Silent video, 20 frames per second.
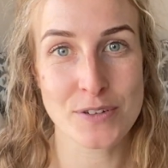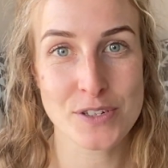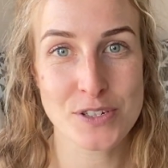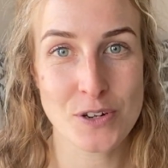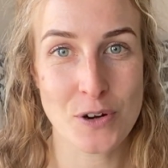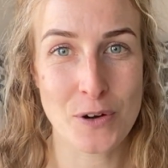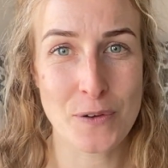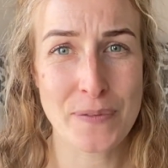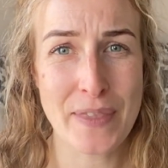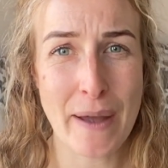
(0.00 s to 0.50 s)

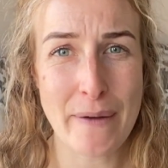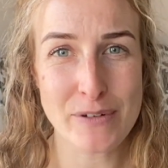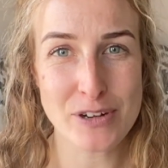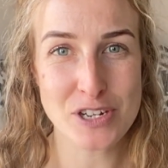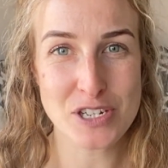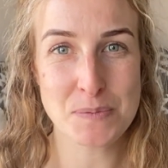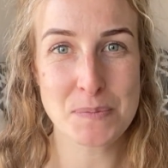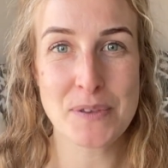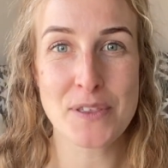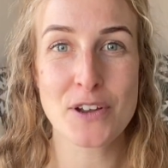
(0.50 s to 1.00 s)
So that would
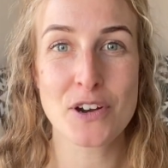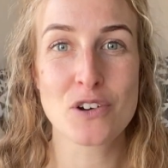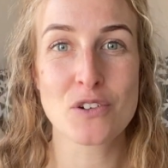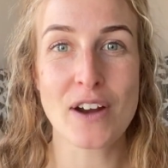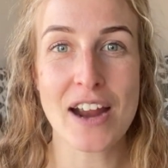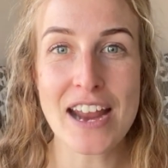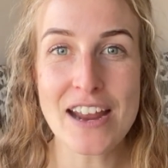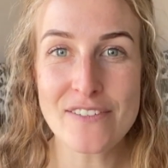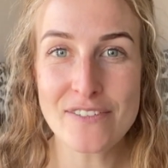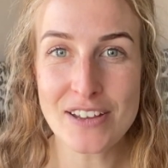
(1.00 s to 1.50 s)
just be the
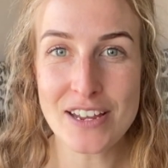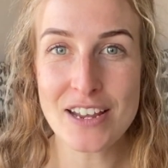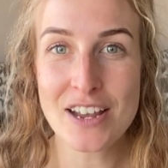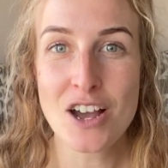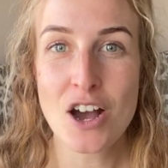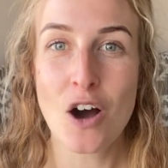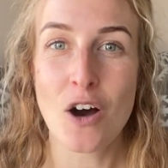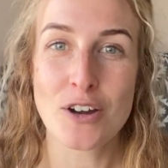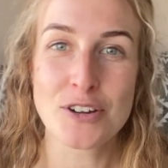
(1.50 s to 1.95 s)
gravy